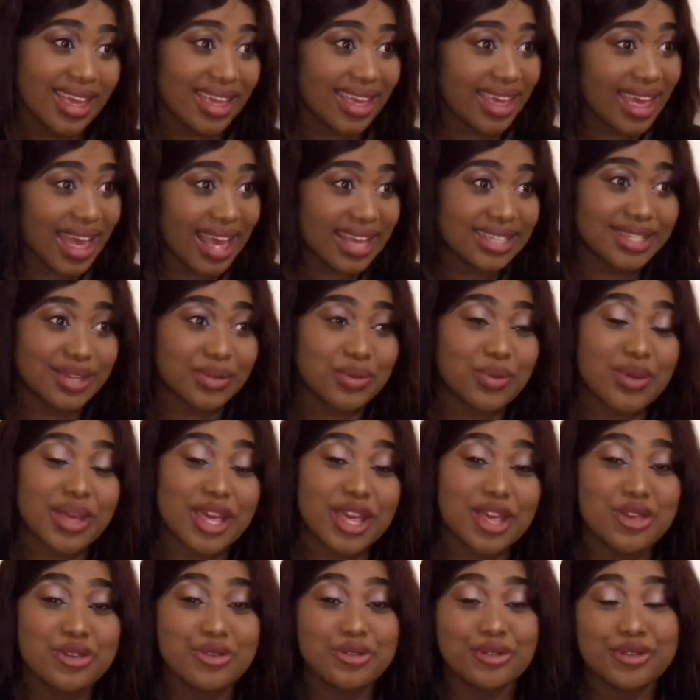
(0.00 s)
Yeah, to
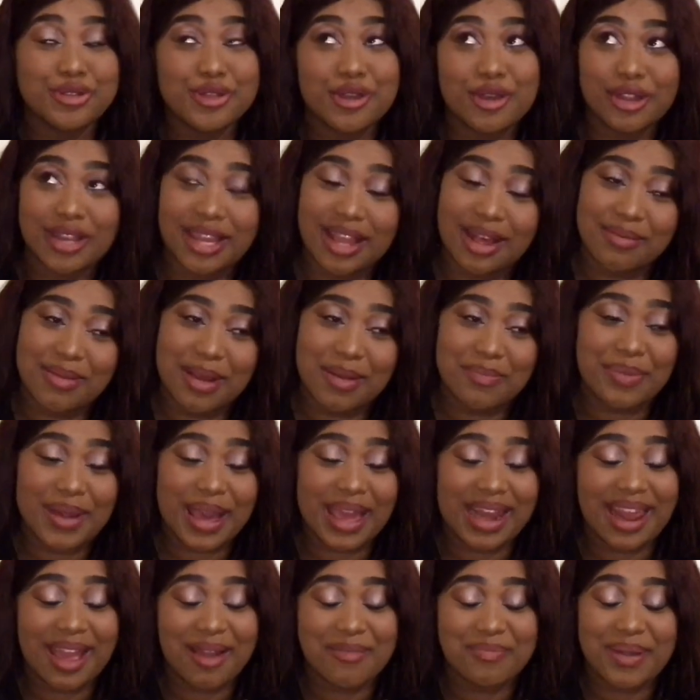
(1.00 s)
cooking union, yeah, my
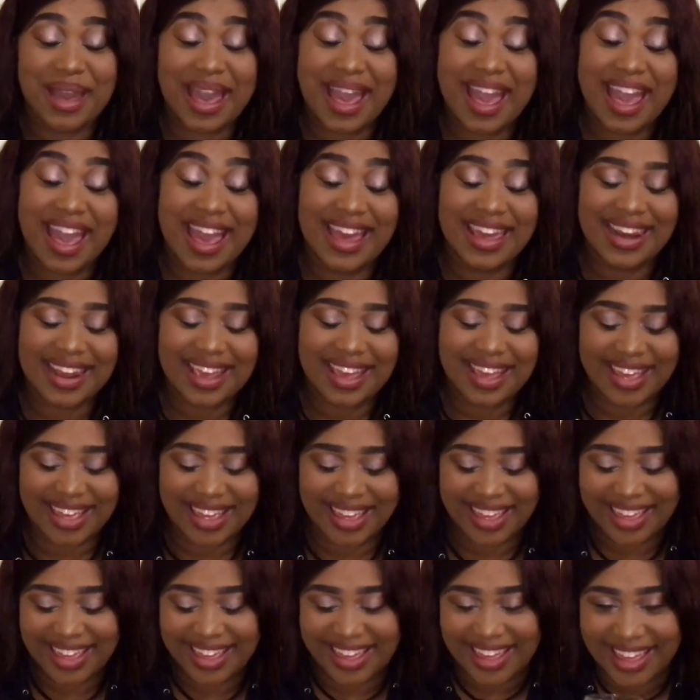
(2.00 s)
para para.
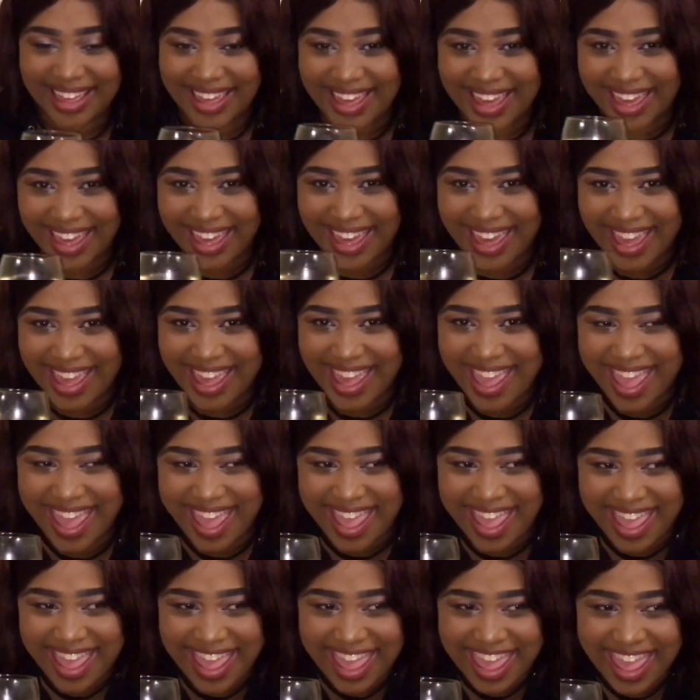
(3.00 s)

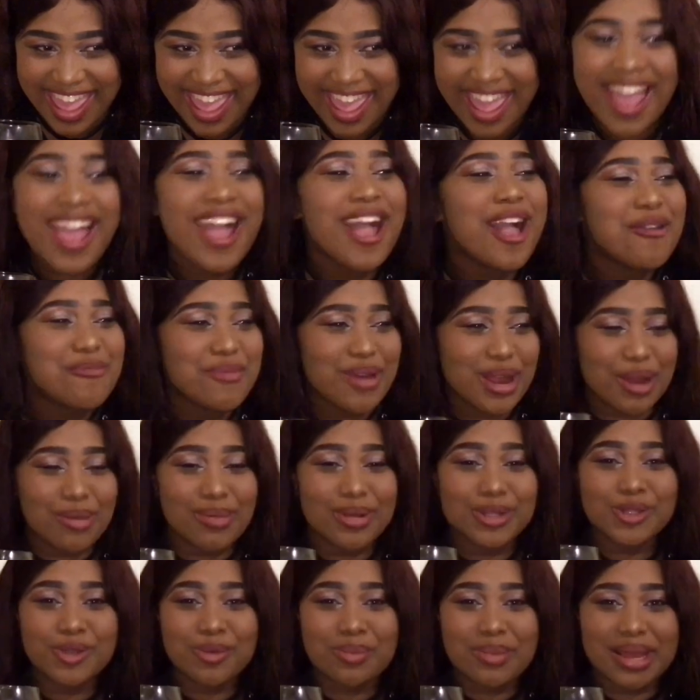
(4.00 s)
But I'm
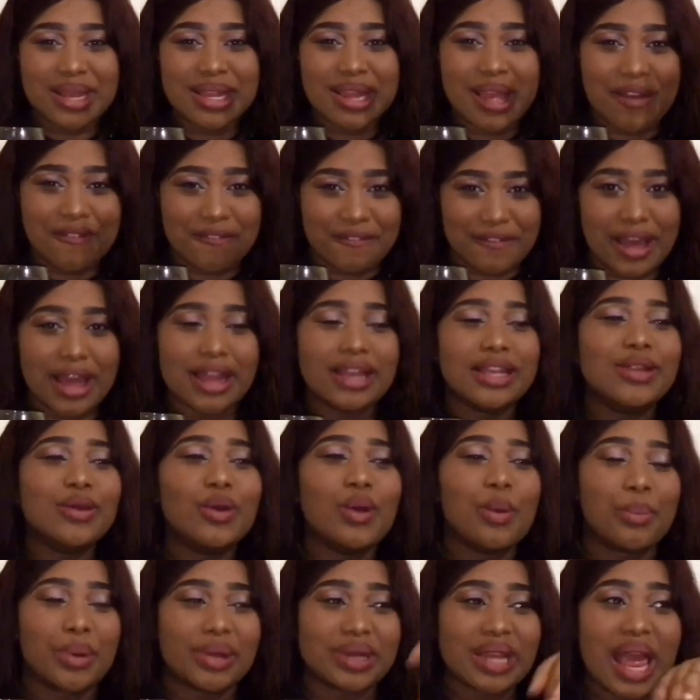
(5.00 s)
a Somali
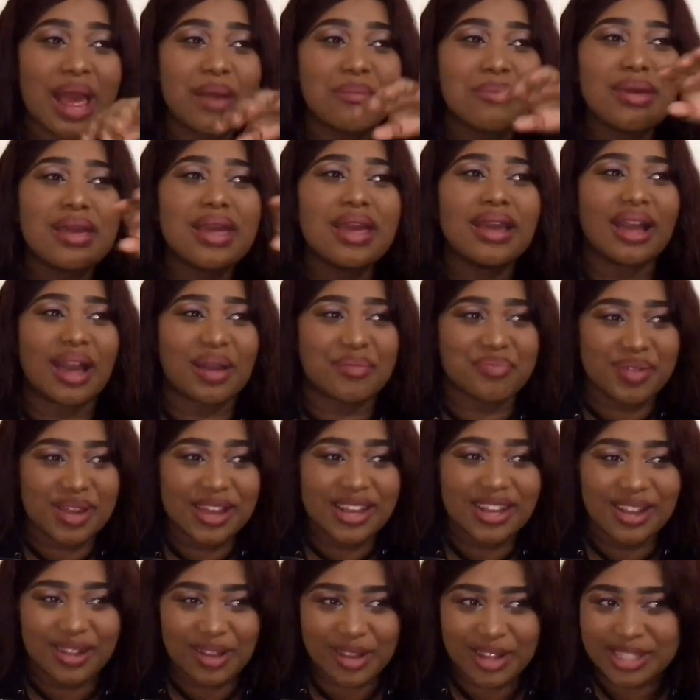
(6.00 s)
value, but I make a
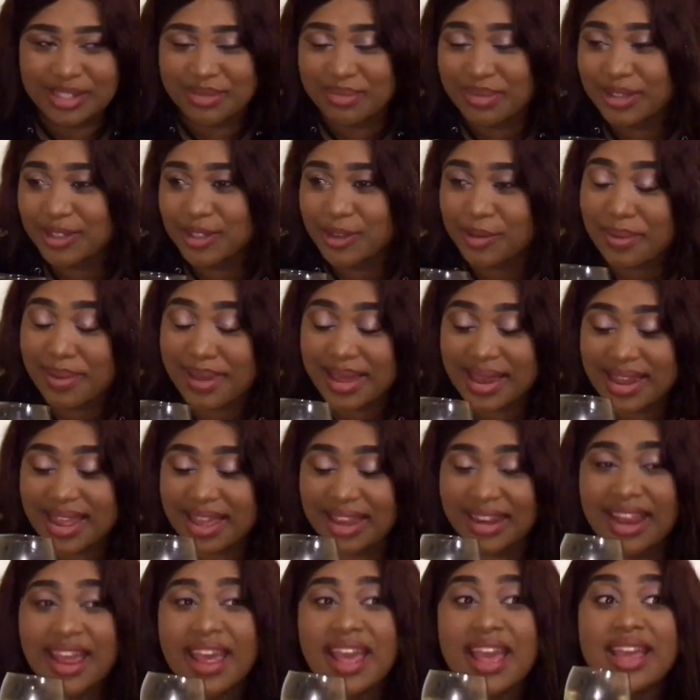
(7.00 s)
punch across my
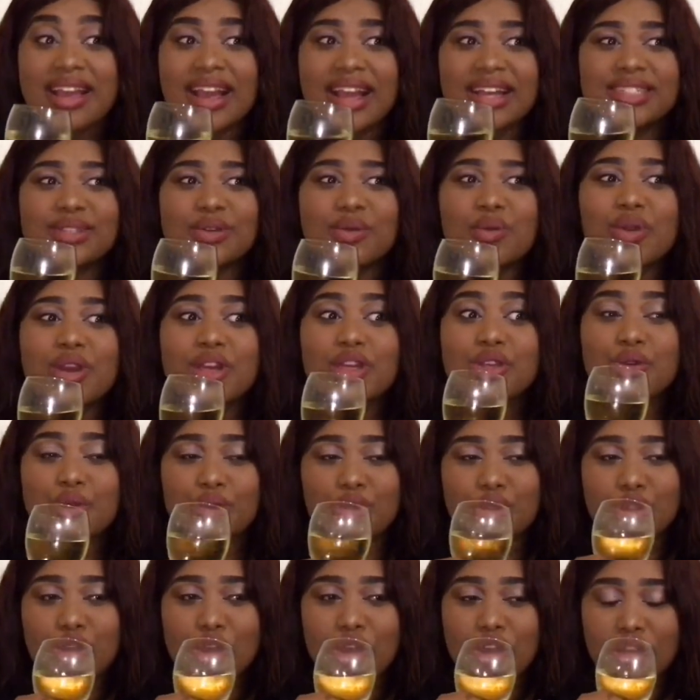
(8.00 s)
Somali. Not to cooking
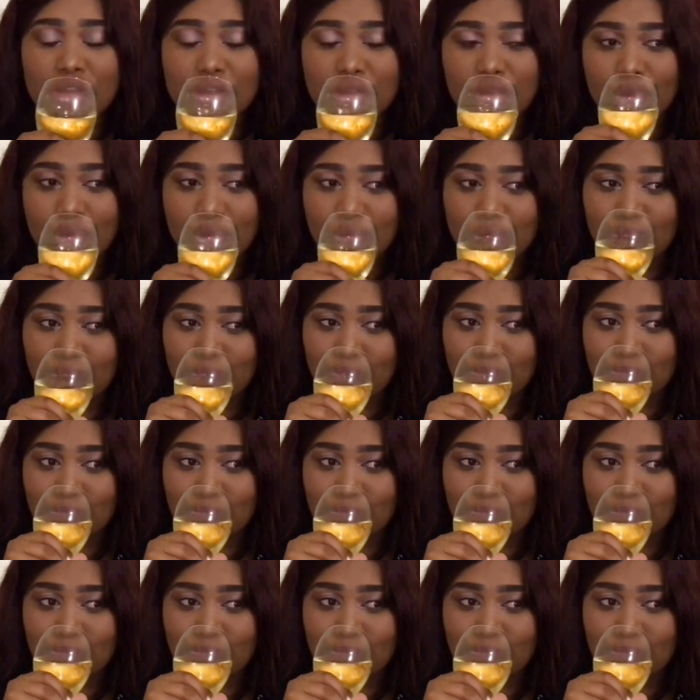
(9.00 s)
union.